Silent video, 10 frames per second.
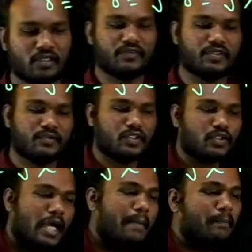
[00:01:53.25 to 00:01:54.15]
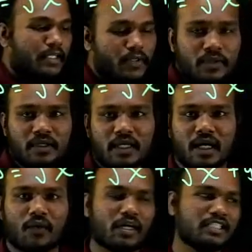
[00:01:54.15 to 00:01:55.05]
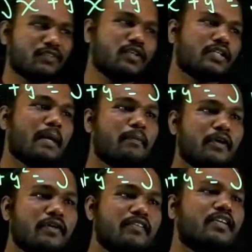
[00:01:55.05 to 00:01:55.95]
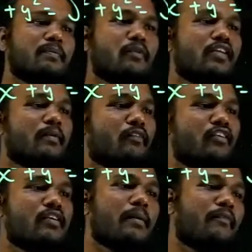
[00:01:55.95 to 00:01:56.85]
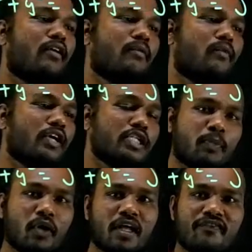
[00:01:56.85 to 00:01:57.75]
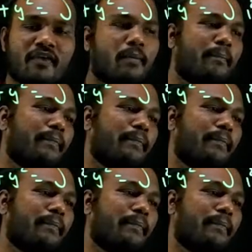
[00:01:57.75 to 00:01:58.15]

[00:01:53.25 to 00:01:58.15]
Now, we know the amplitude. Once we know the amplitude with the polar form. What is polar form?